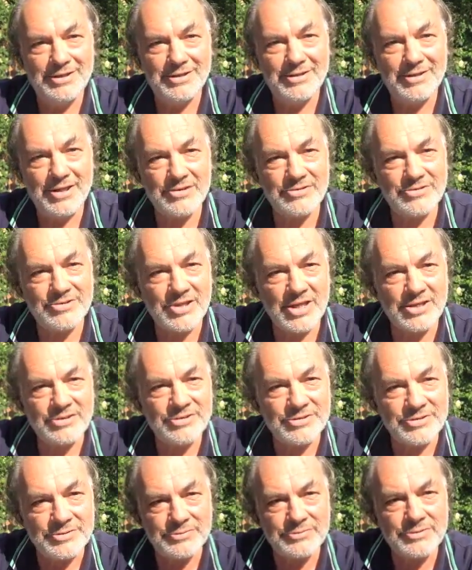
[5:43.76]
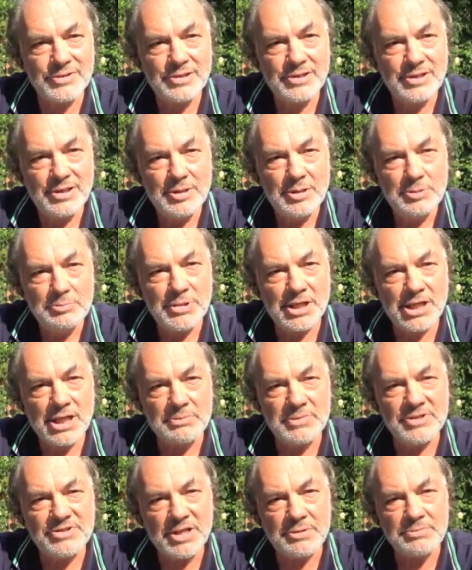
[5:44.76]
That sense of
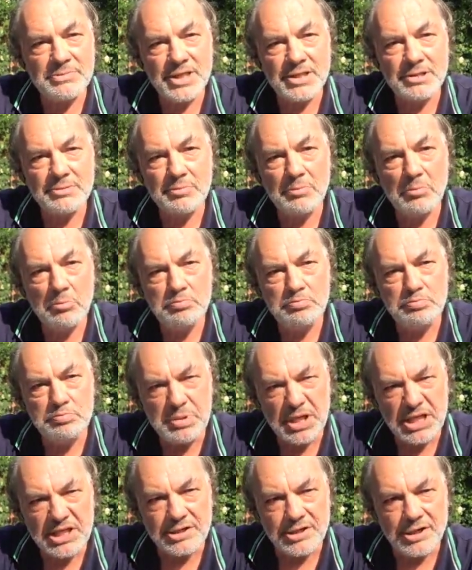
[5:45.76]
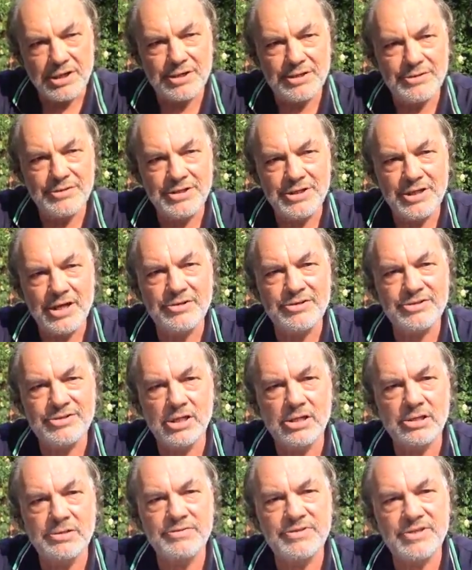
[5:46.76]
becoming something bigger than
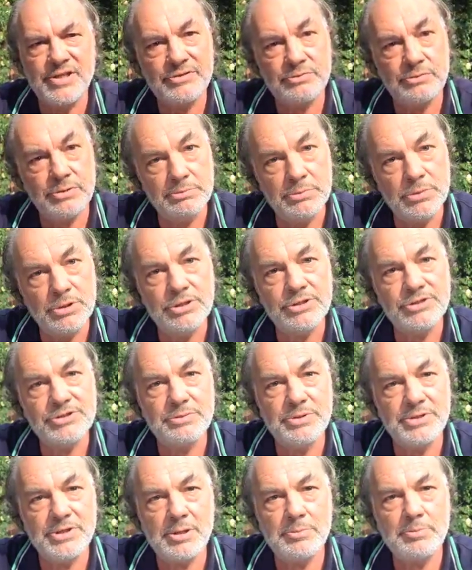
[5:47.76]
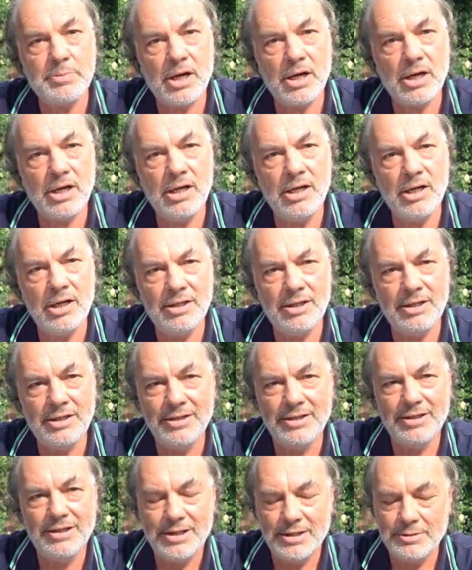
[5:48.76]
ourselves as we merge with our partner.
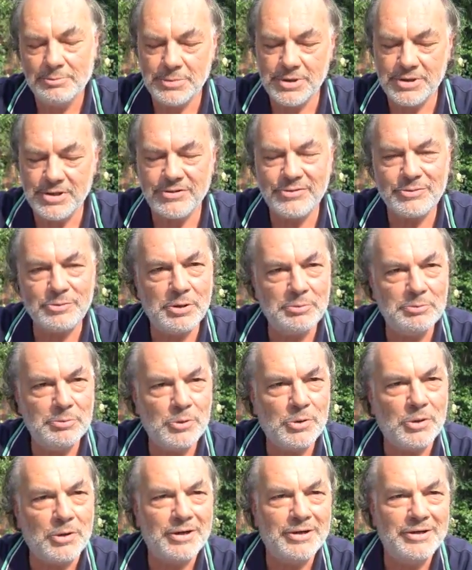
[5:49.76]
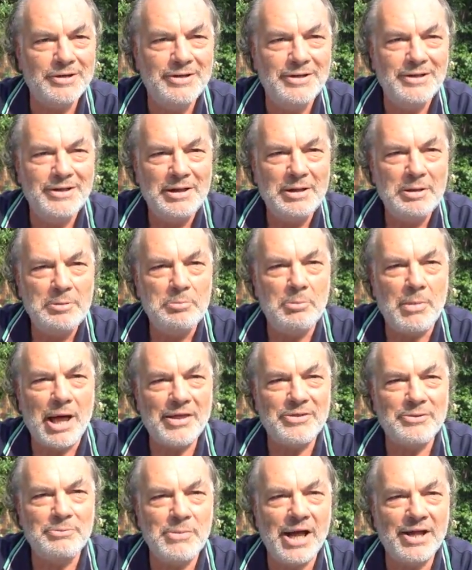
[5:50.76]
But there's one more
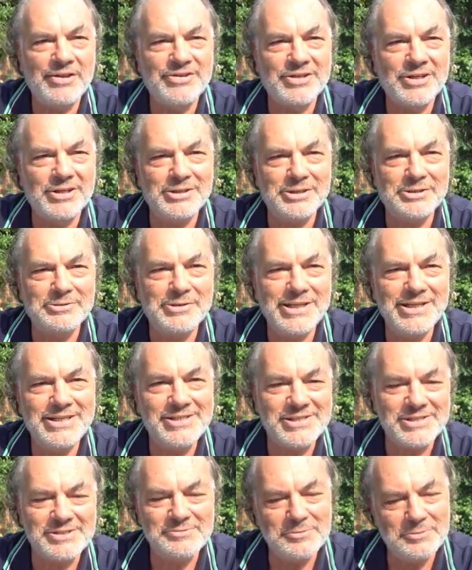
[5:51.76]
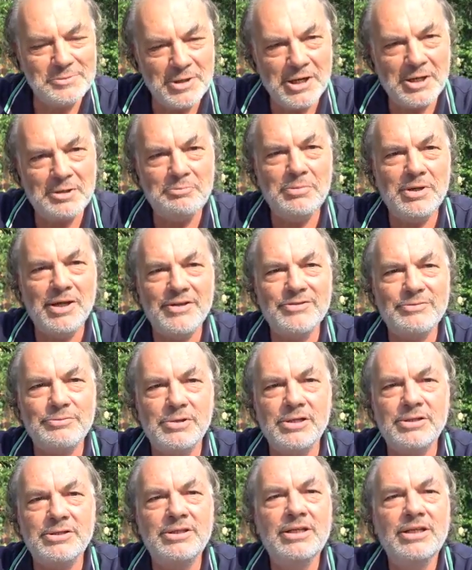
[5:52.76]
mathematical equation. 1 plus
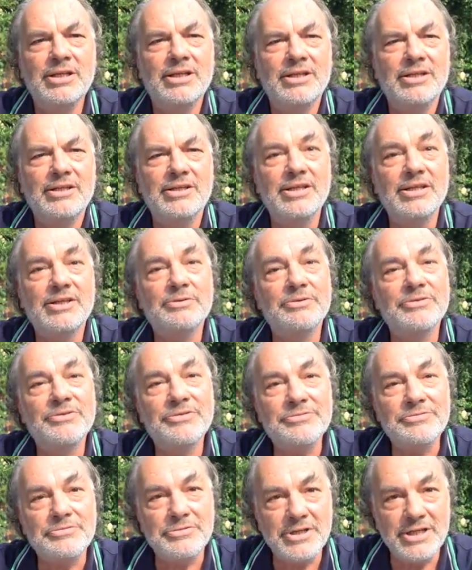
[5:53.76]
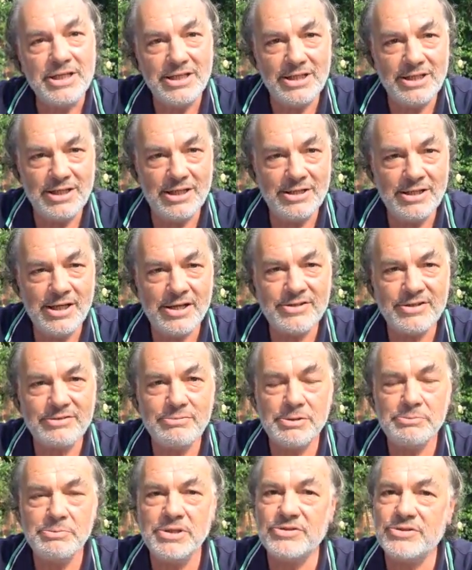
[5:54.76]
1 equals 3. And that's
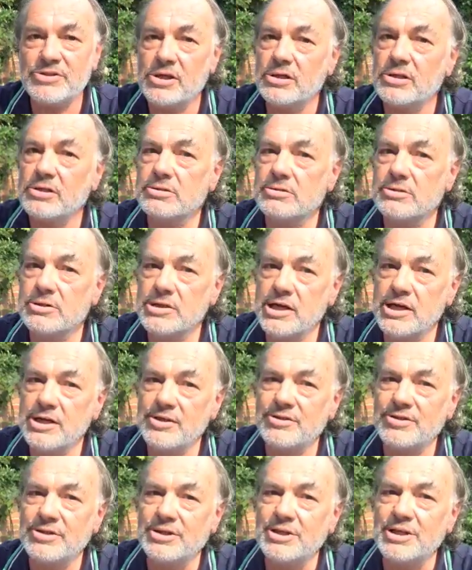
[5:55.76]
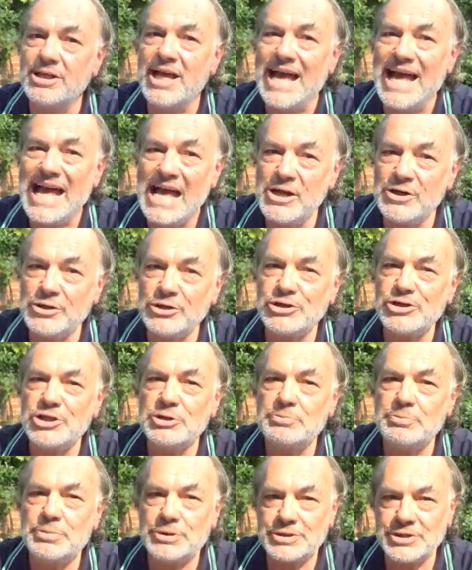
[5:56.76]
when we start creating the
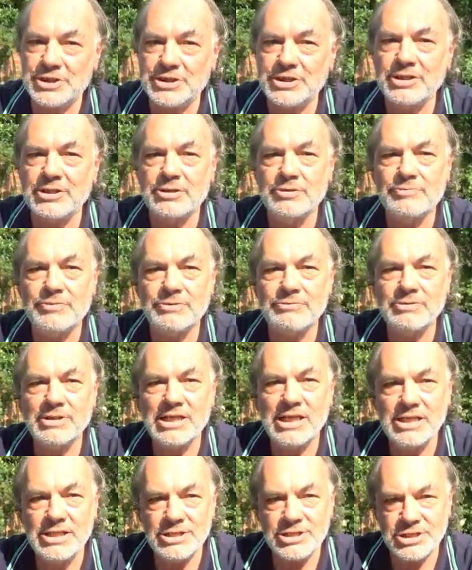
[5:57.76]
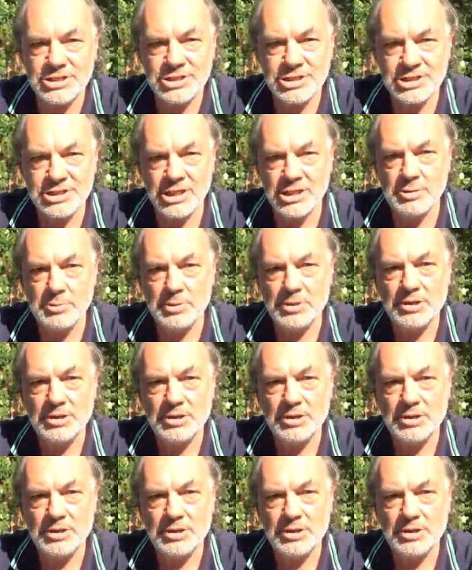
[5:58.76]
energy body of a relationship.